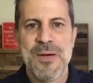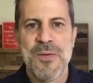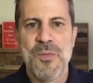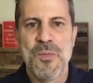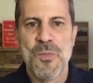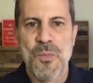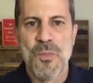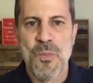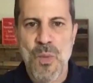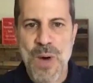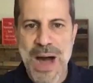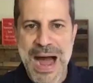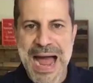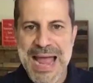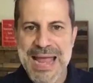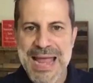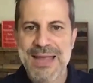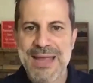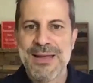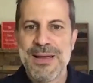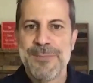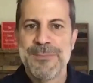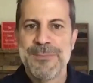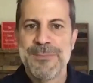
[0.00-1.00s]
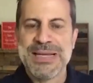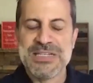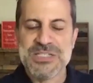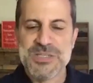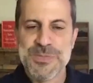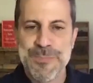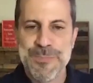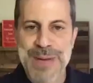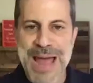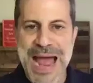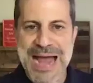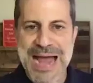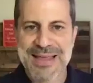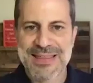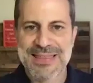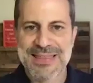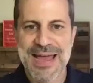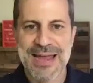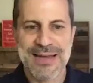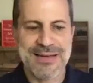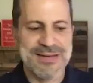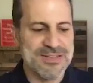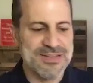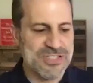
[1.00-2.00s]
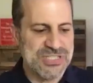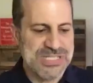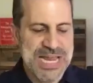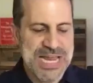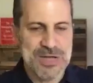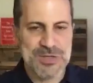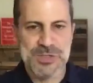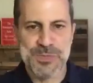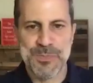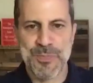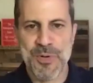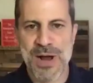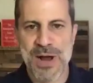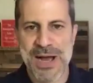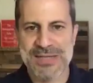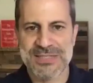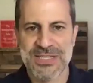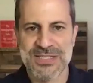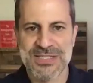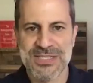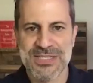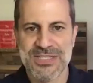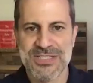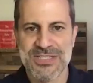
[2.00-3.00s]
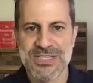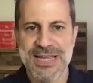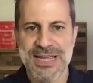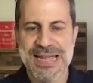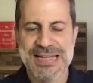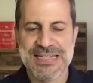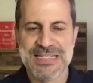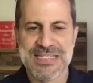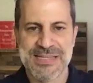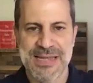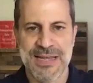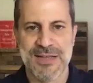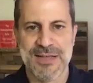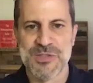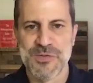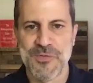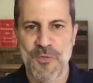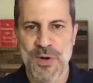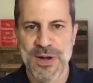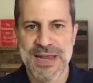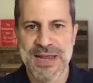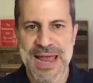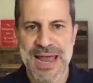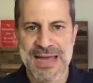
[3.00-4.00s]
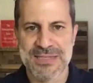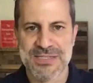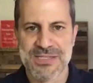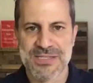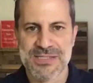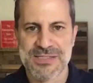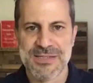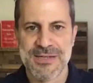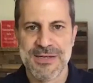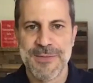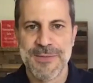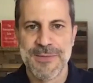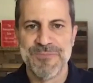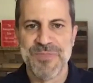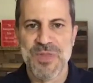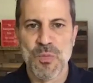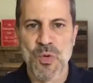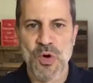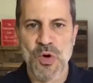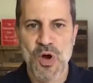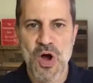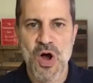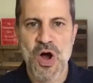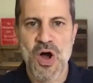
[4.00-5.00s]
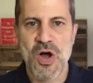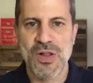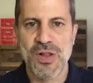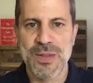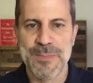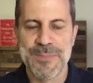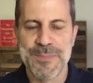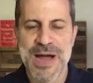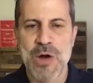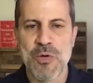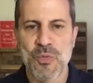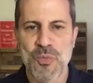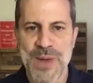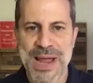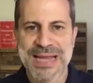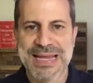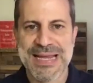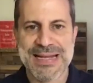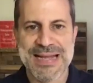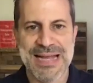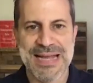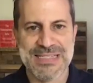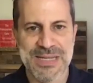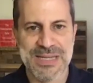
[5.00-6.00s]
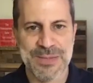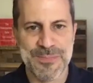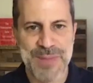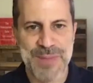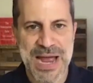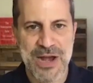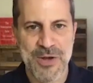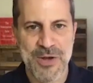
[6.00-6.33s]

Why? Because back then, sales processes and sales forecasts were all about recognizing buyer